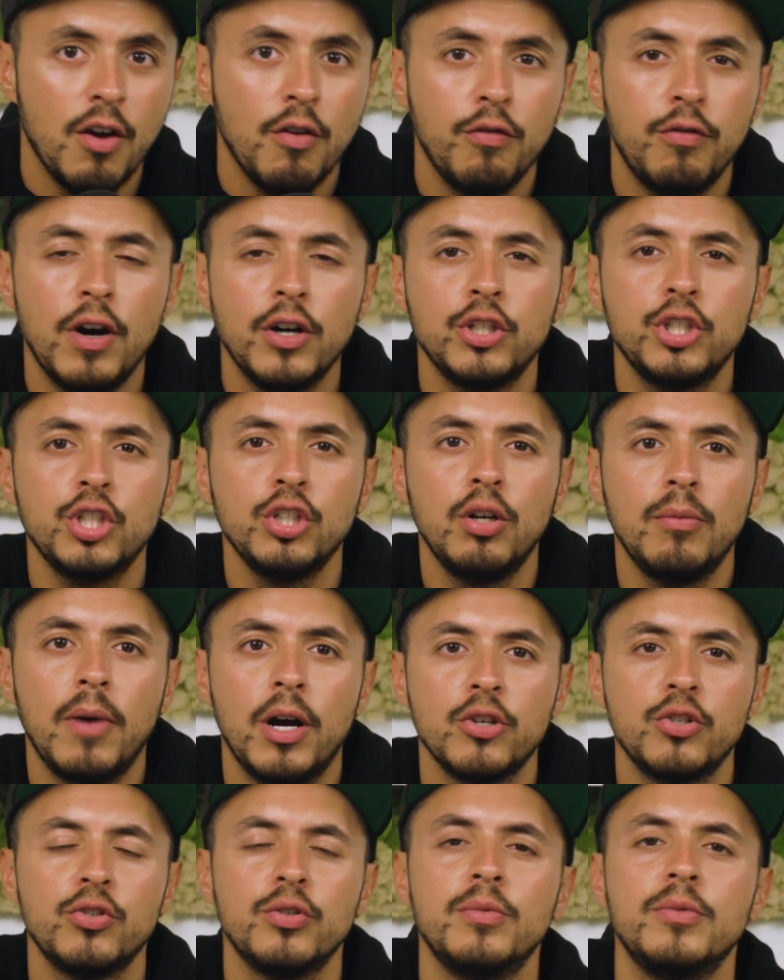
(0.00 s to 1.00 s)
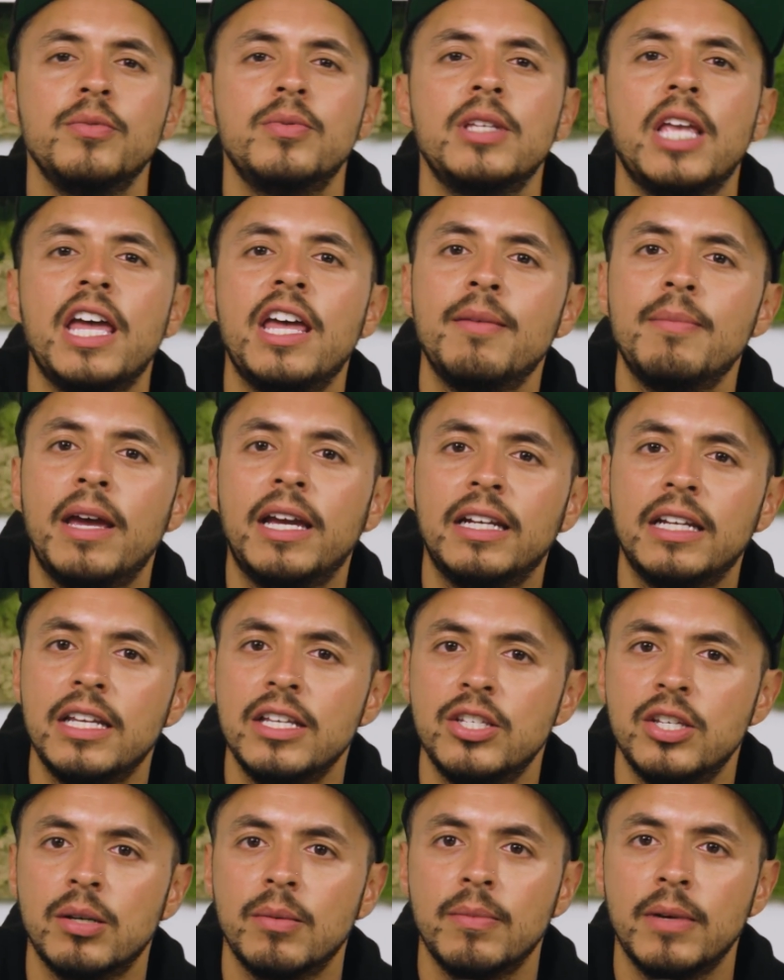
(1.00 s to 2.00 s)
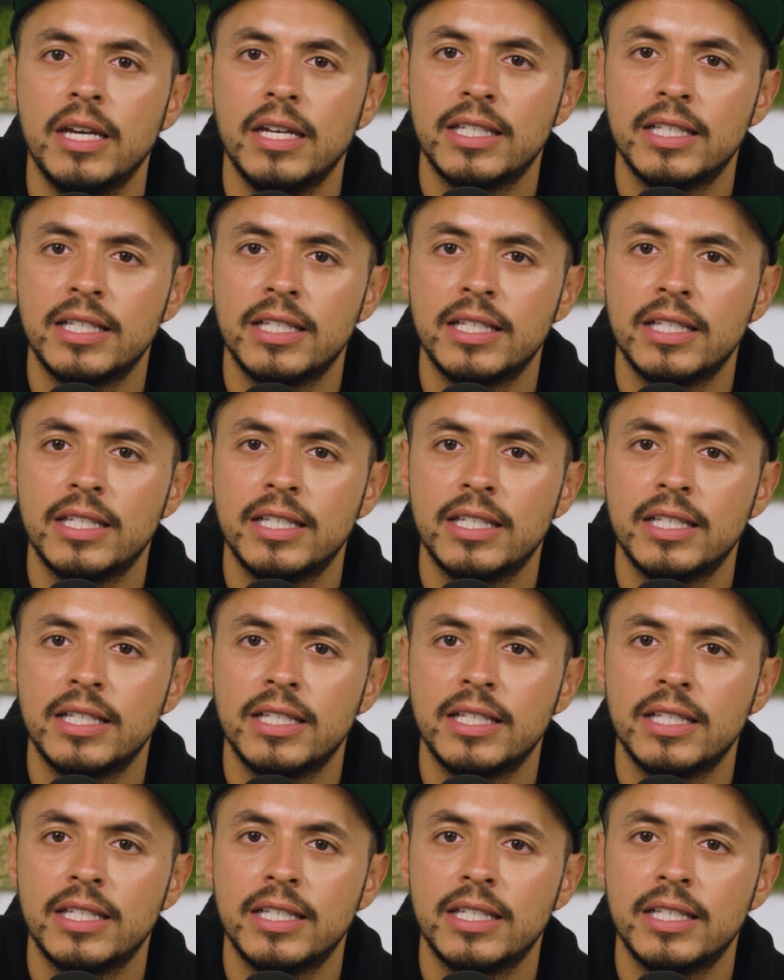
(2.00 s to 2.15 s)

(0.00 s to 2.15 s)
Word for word: functional mushrooms, and magnesium.